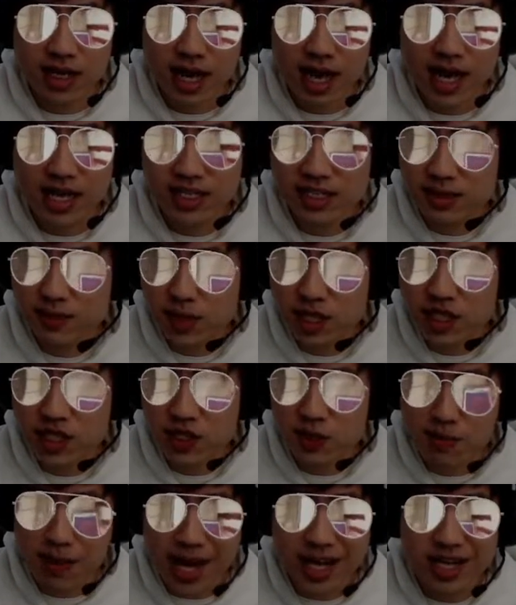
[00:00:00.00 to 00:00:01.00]
as
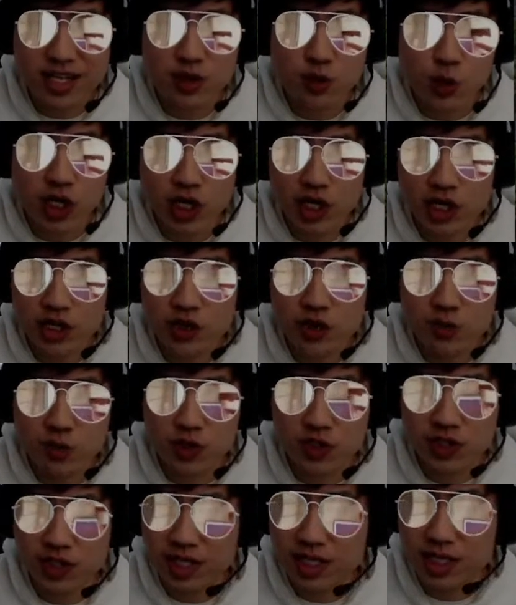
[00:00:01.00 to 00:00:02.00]
much minus
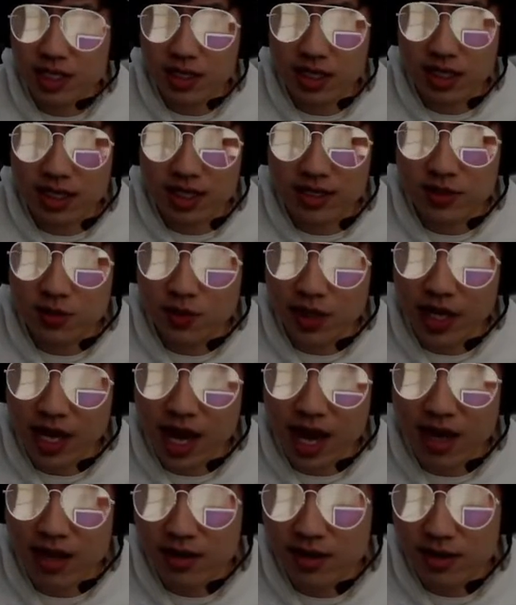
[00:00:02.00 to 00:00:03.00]
100% healing as you
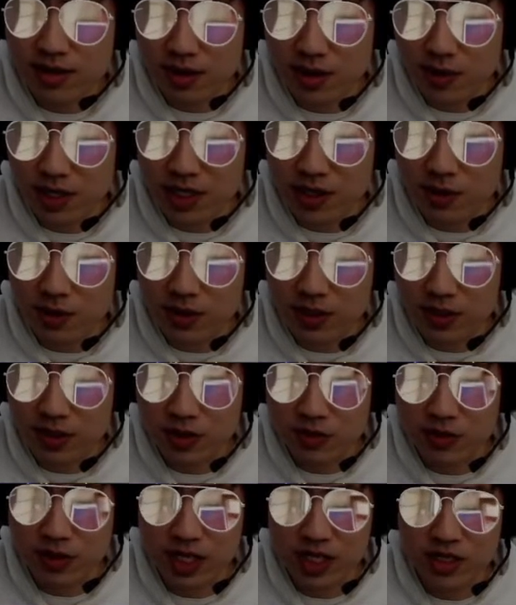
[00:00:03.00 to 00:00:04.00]
can, you know, increase
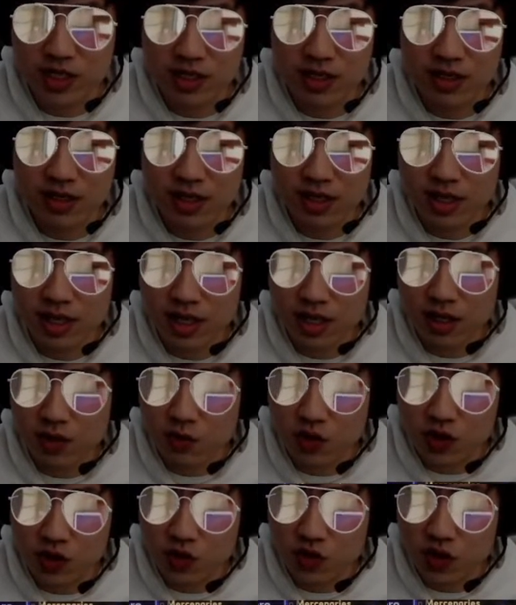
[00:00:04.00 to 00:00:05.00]
duration,
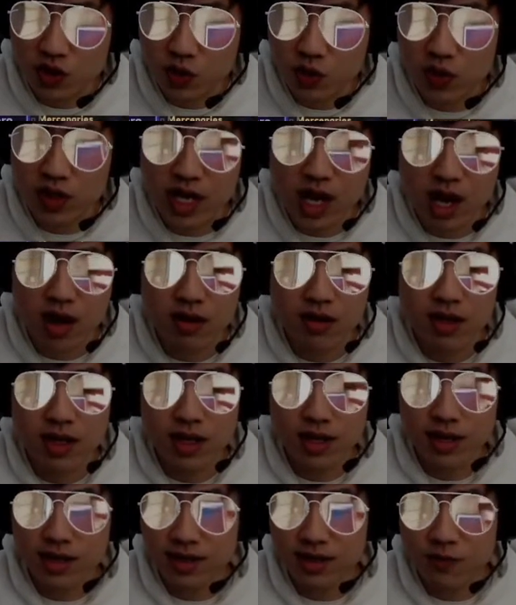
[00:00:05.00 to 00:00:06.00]
reduce cooldown
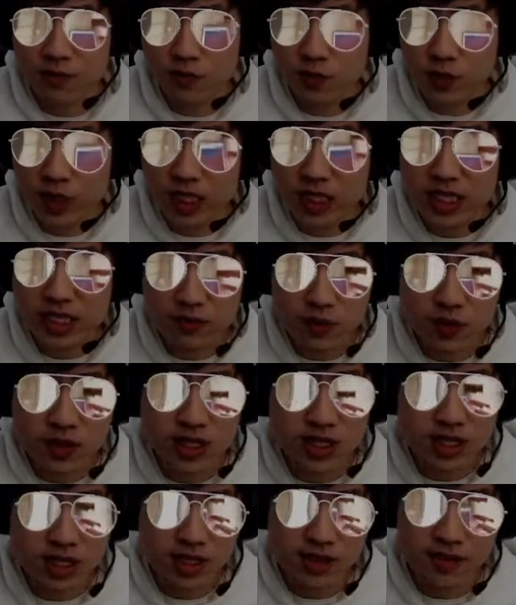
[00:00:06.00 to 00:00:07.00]
really,
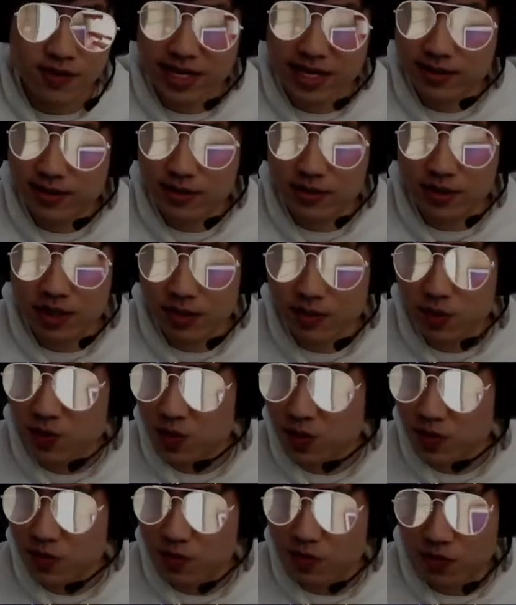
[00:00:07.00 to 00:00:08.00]
really good, right? So W
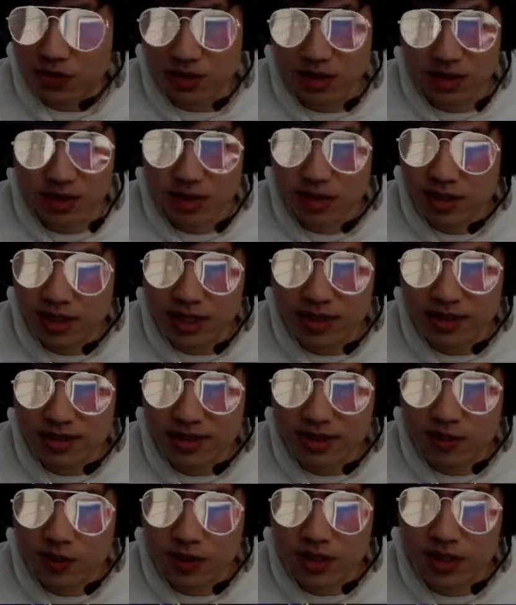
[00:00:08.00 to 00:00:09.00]
build really good against
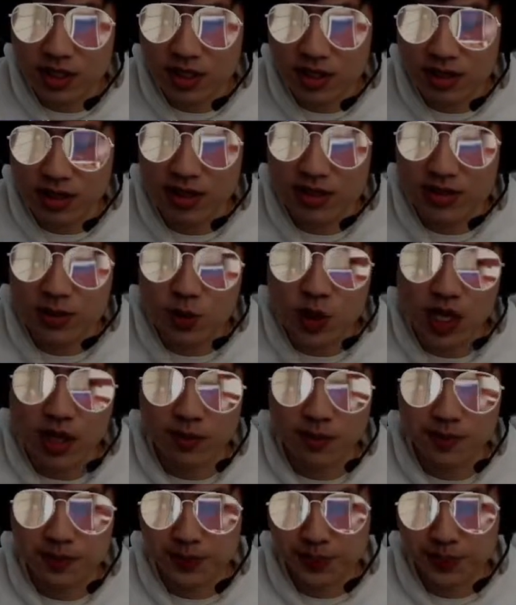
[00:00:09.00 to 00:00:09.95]
double healer as well.